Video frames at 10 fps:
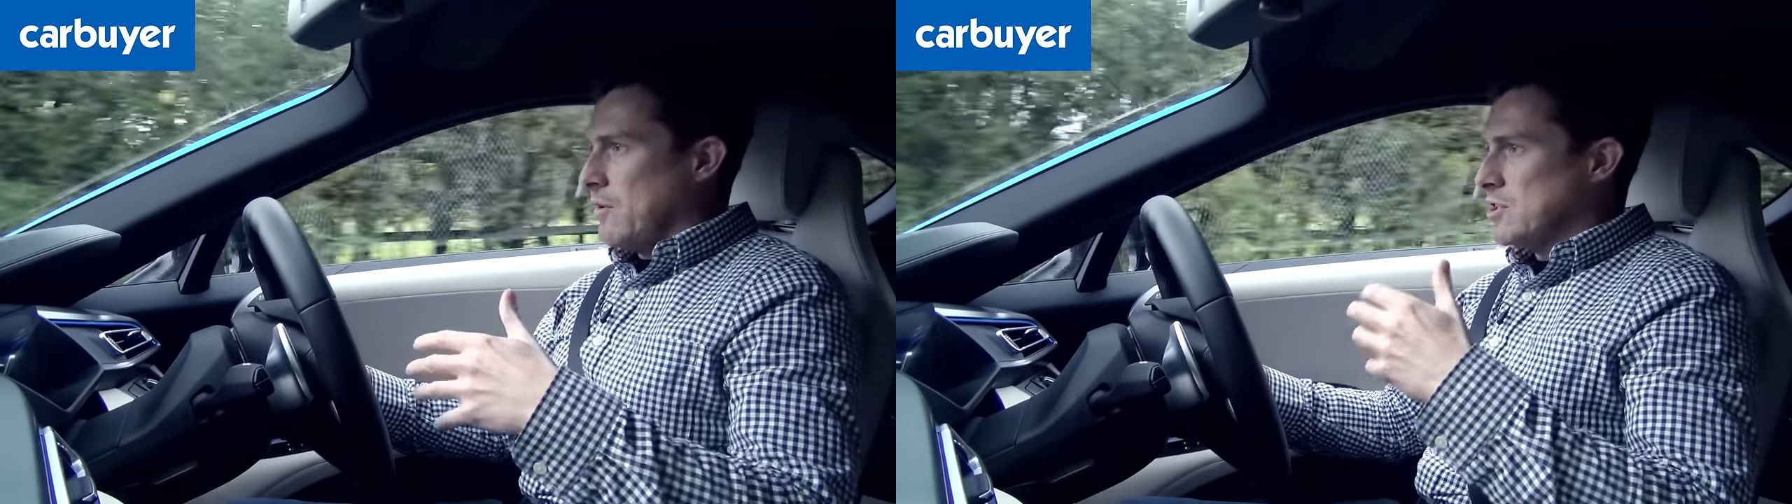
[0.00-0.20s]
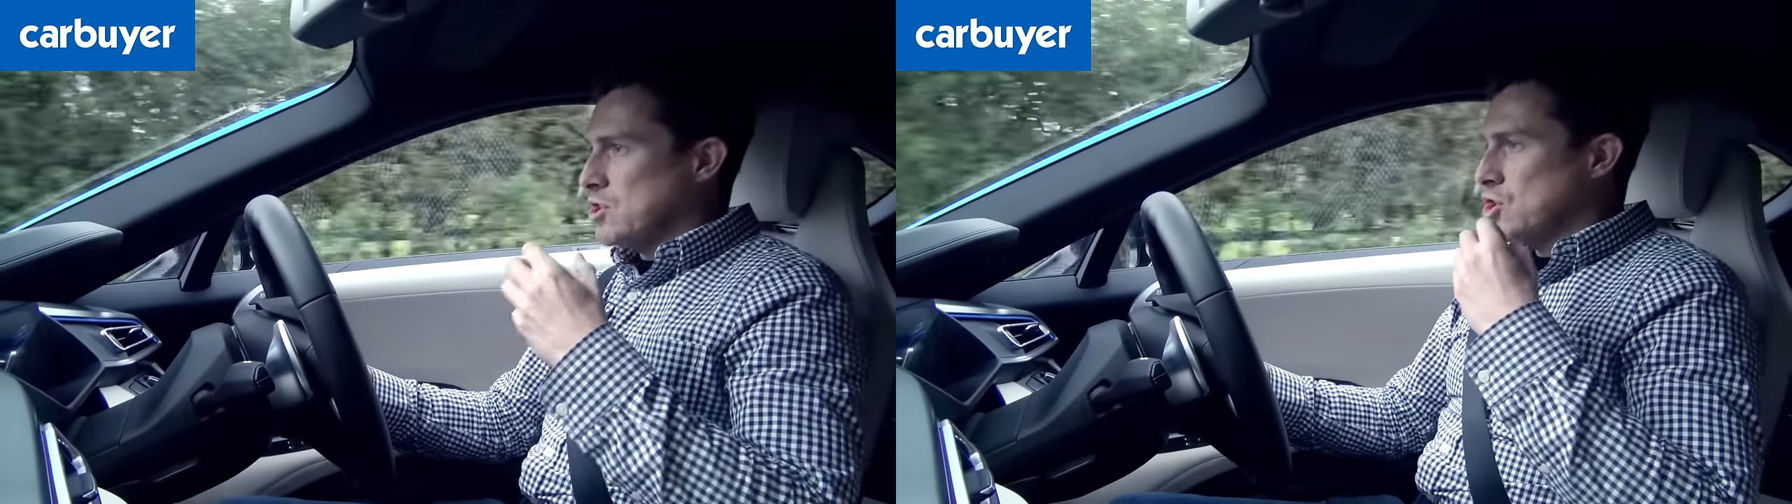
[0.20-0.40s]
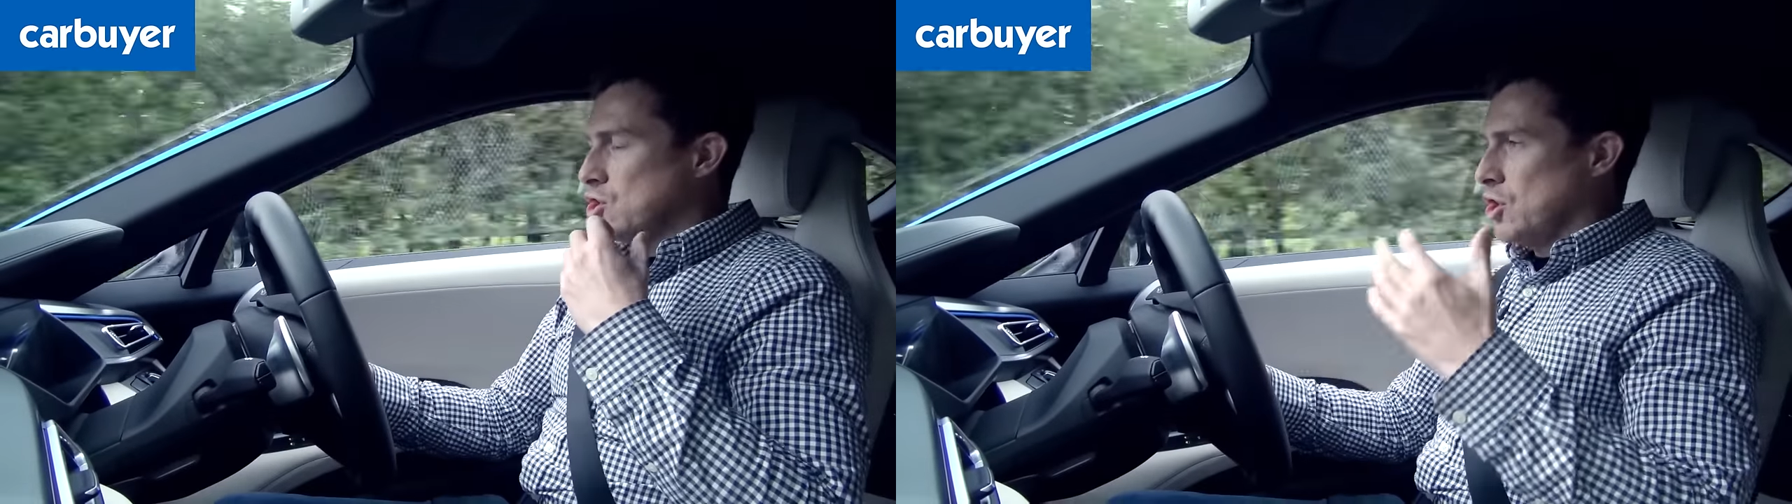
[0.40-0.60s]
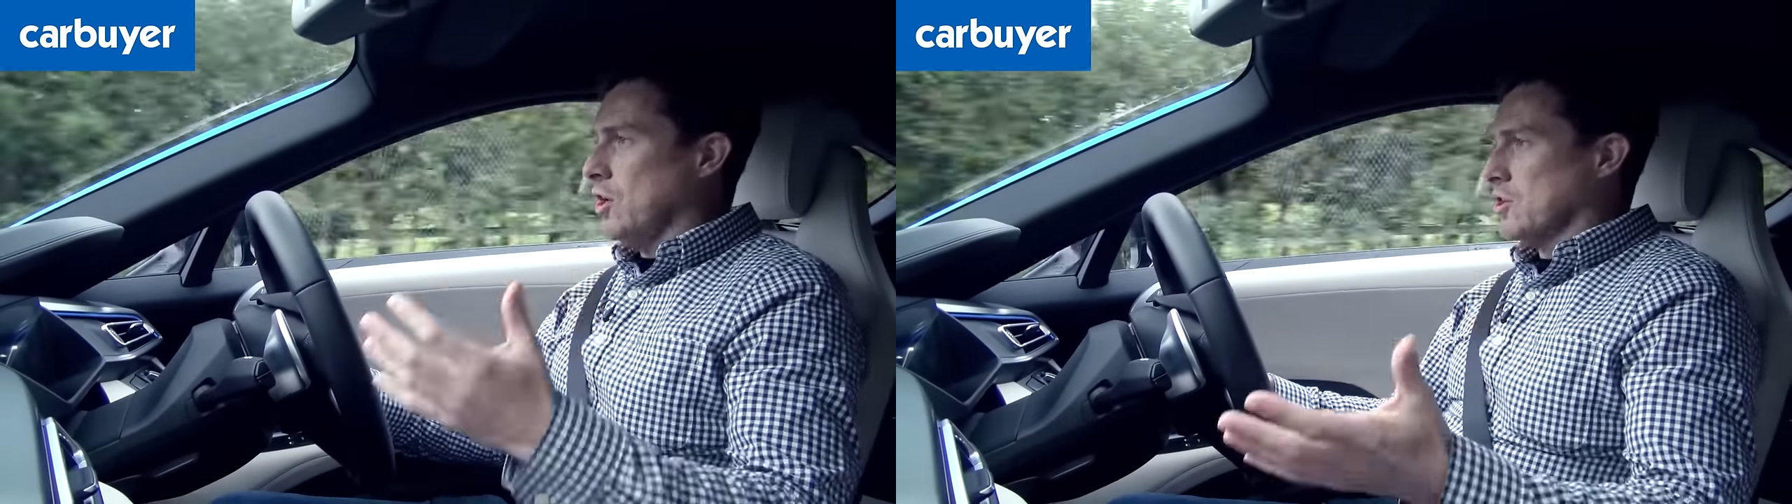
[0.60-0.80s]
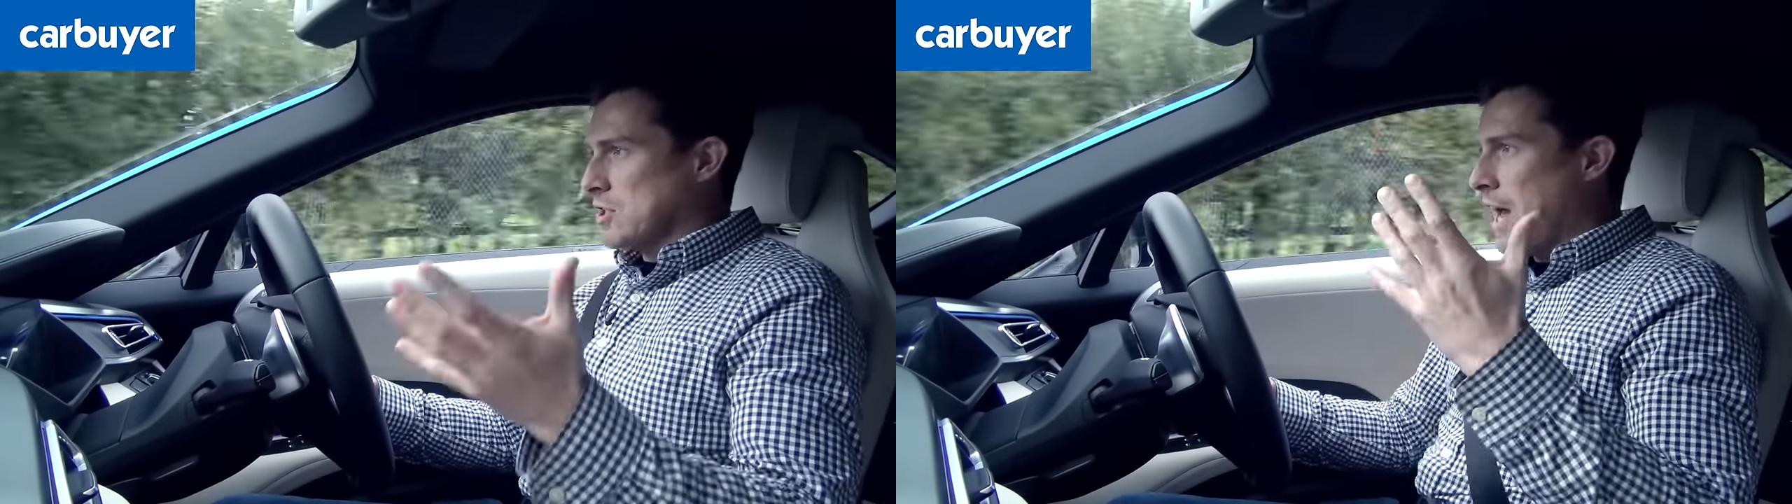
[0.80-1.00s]
is
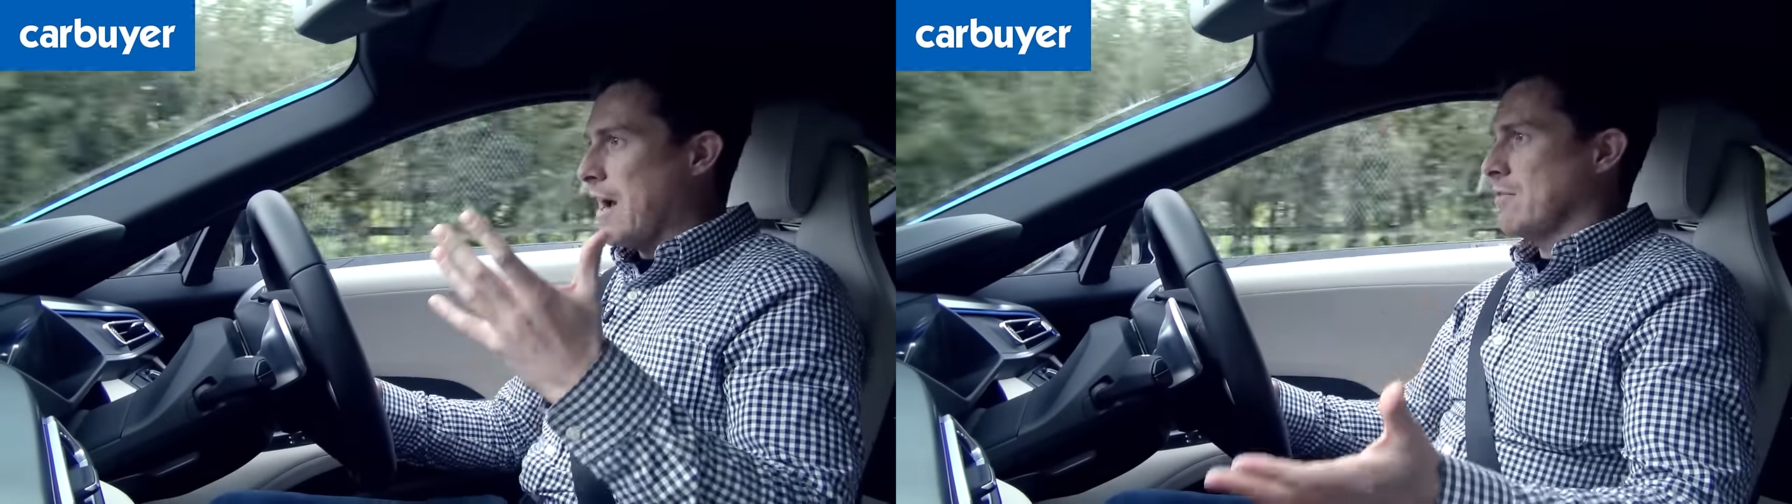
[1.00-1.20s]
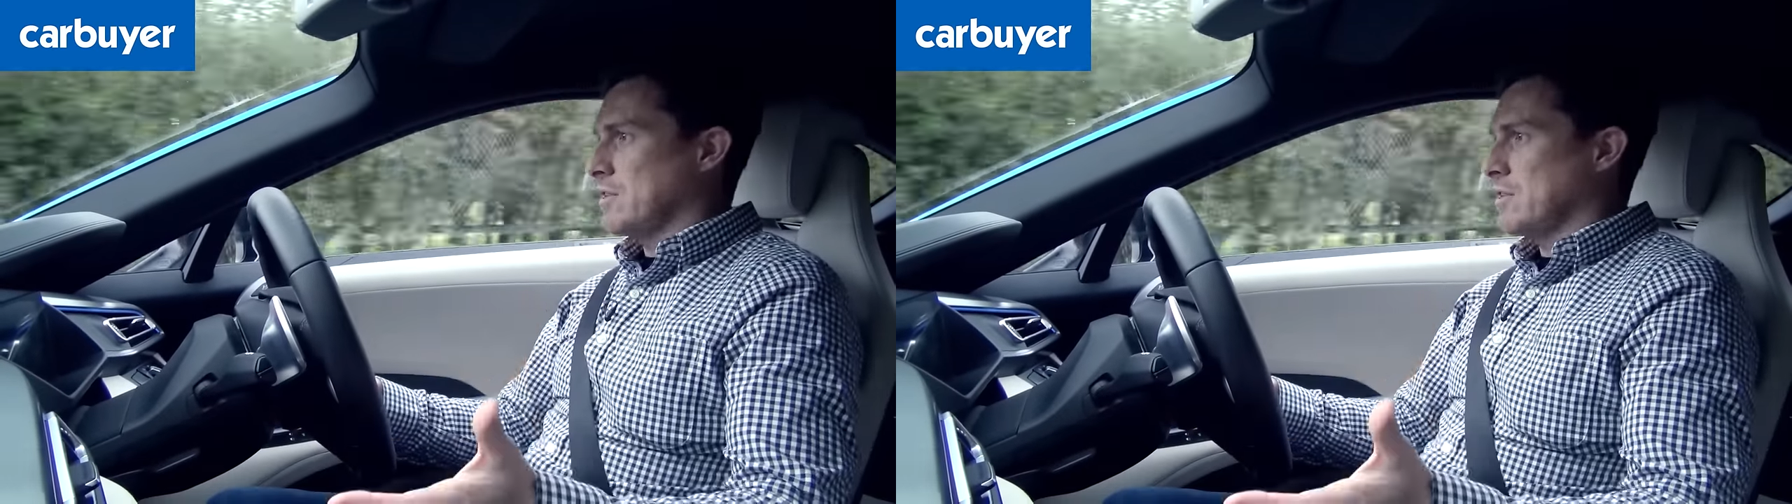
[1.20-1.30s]
just how